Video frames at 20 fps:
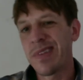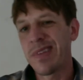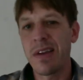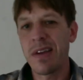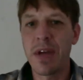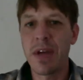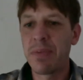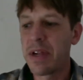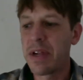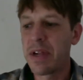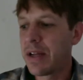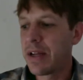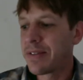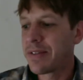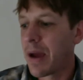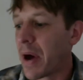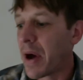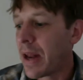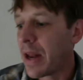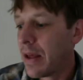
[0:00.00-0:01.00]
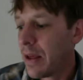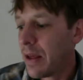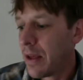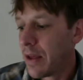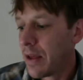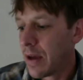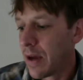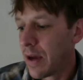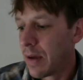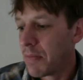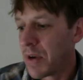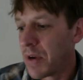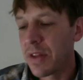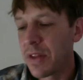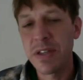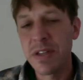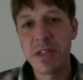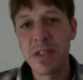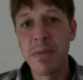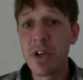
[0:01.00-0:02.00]
We have plenty of time. But
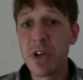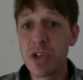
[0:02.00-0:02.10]
nonetheless,